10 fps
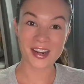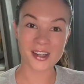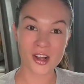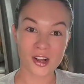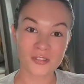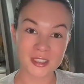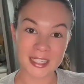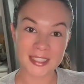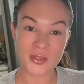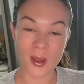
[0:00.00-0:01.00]
right, y'all, for
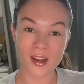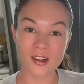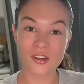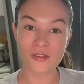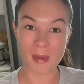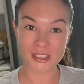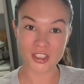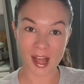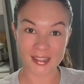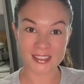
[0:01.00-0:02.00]
day 12 of my
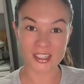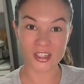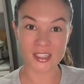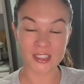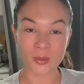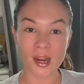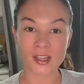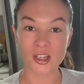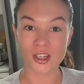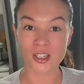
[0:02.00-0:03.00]
July series where I
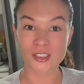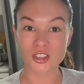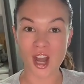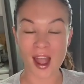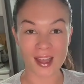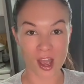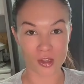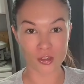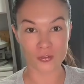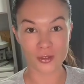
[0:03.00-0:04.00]
cook and try
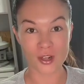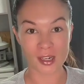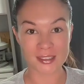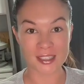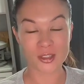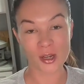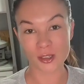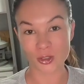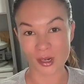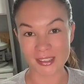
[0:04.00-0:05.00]
other food content
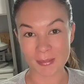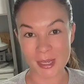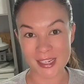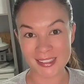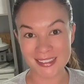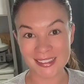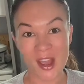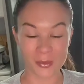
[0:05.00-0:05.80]
creators' recipes,